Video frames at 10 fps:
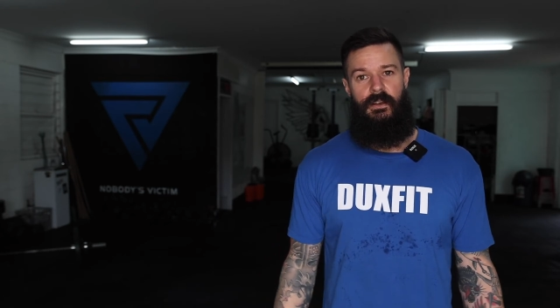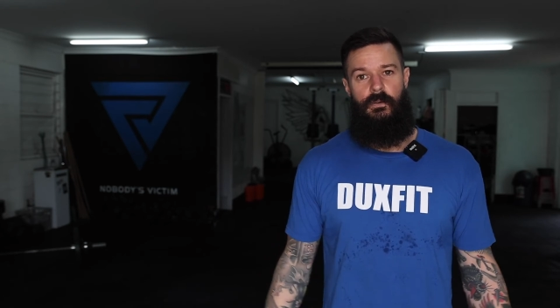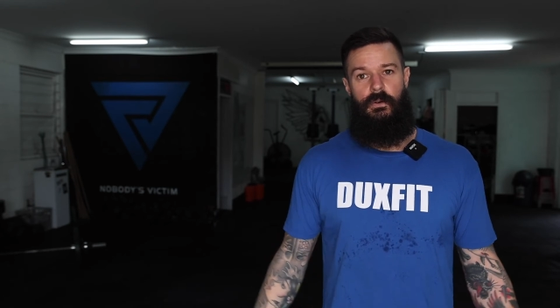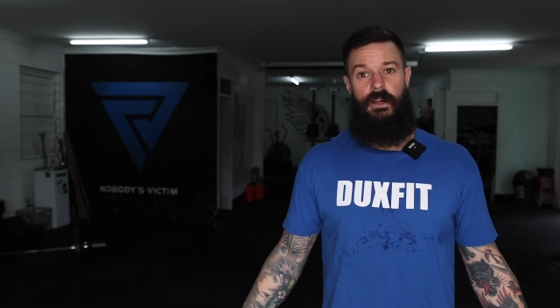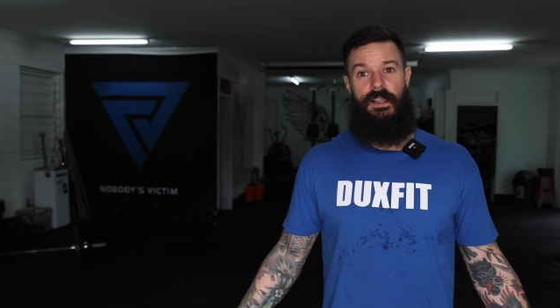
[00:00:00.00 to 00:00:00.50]

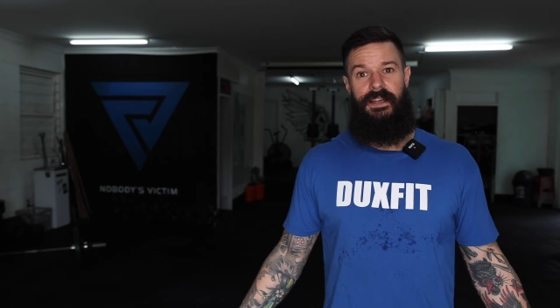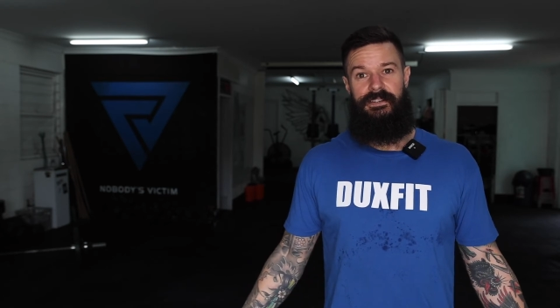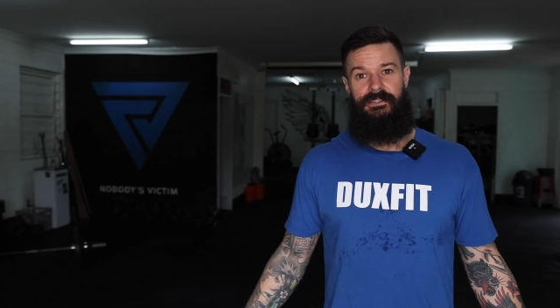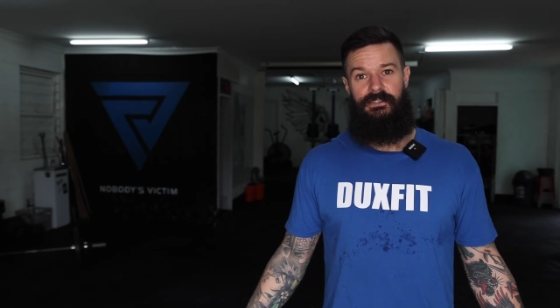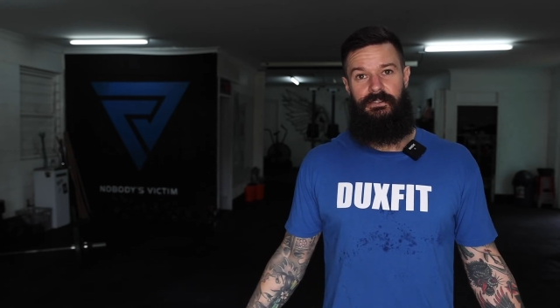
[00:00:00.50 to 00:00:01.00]
What I like
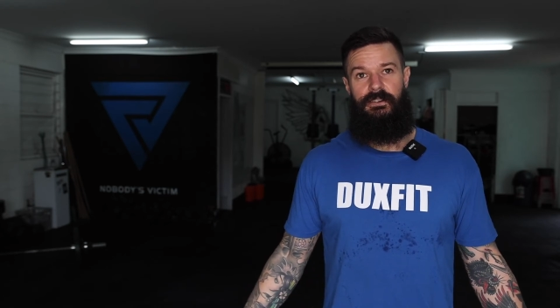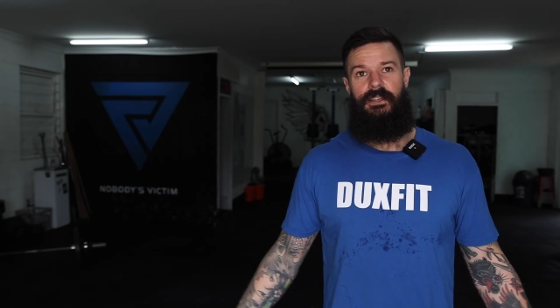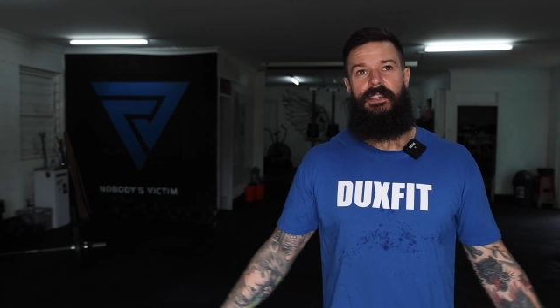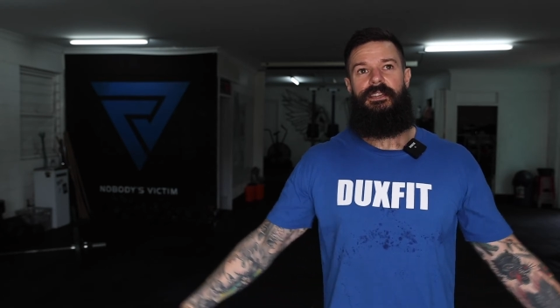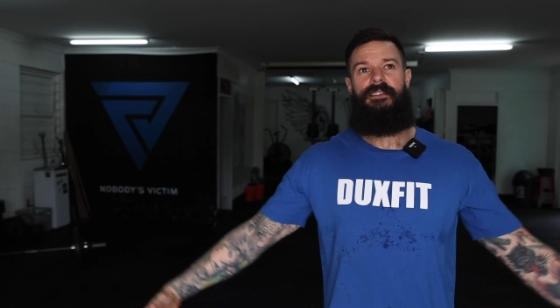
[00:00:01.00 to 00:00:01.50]
to do
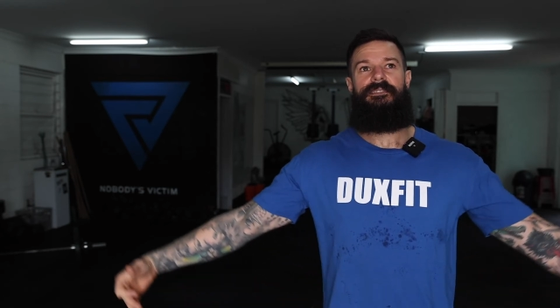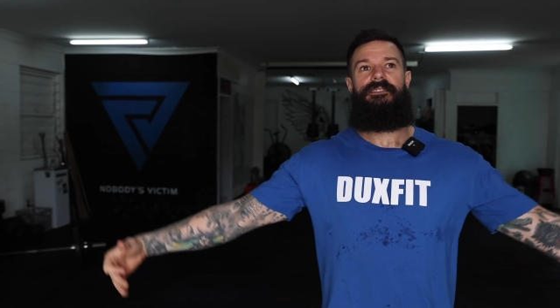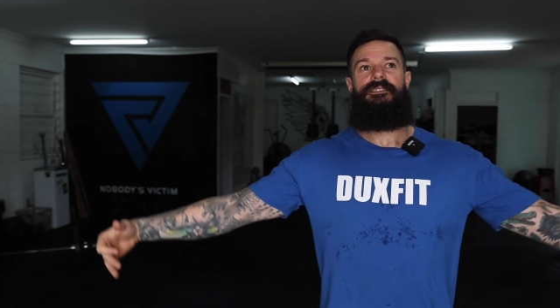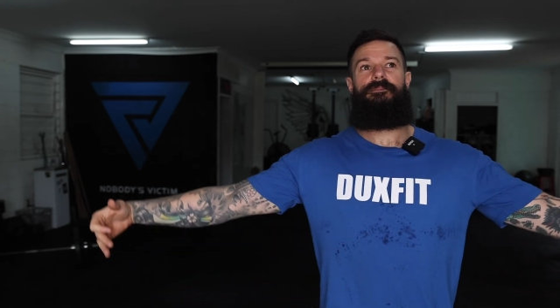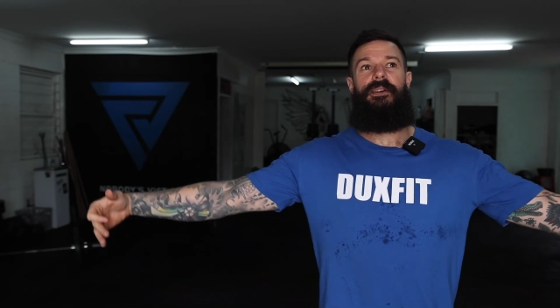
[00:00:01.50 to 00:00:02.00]
is
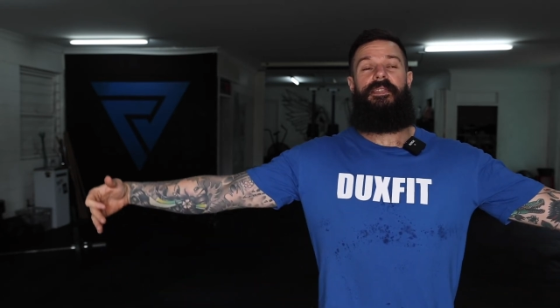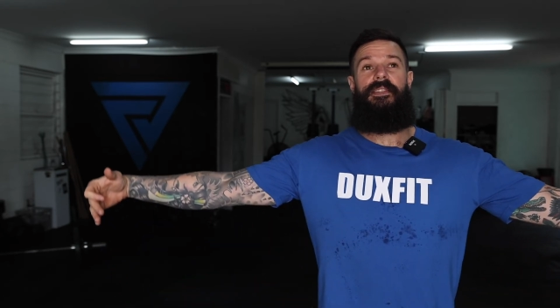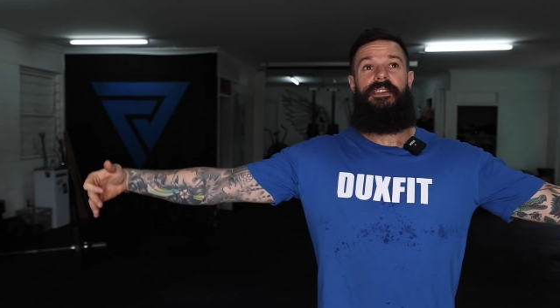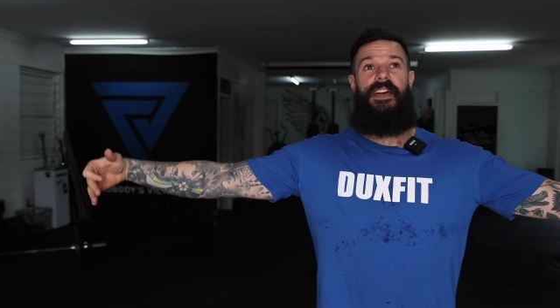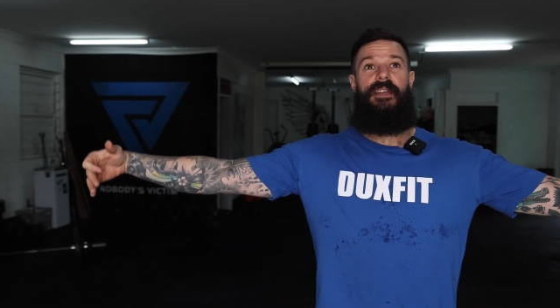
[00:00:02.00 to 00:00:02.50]
spend
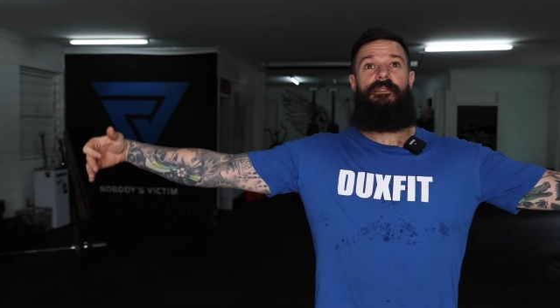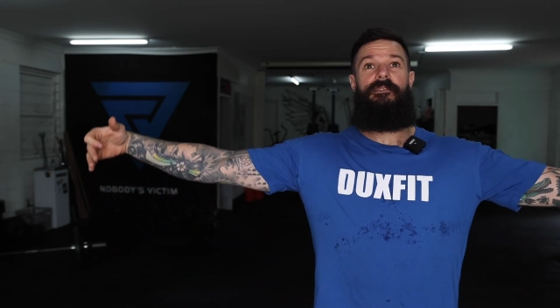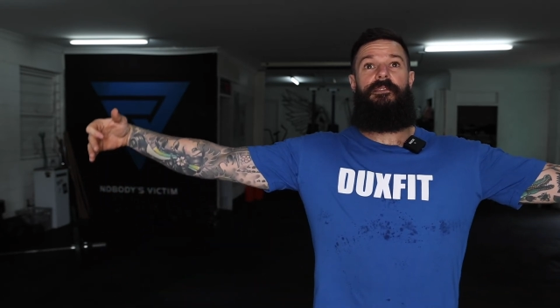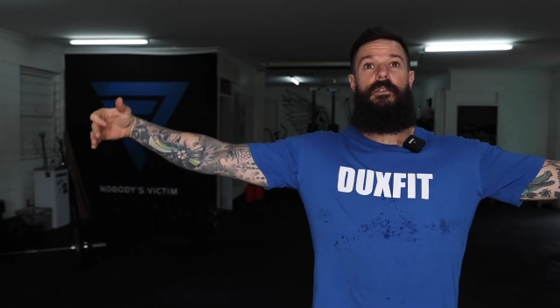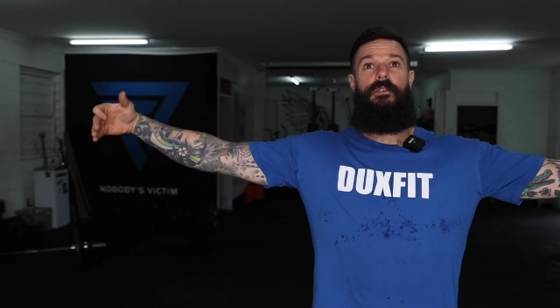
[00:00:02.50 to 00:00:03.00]
the day
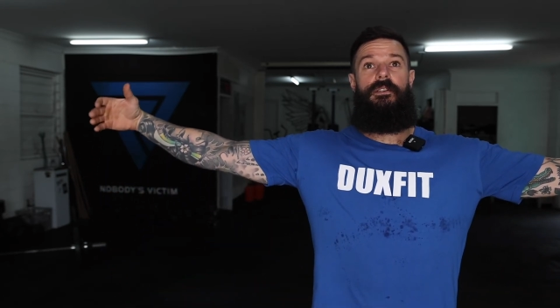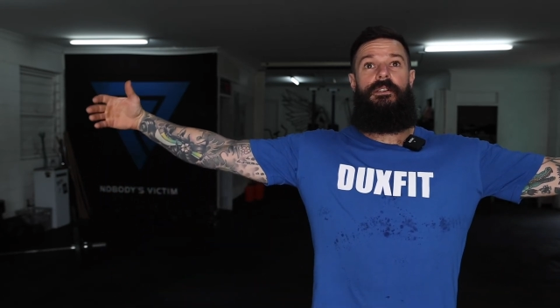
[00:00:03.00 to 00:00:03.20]
before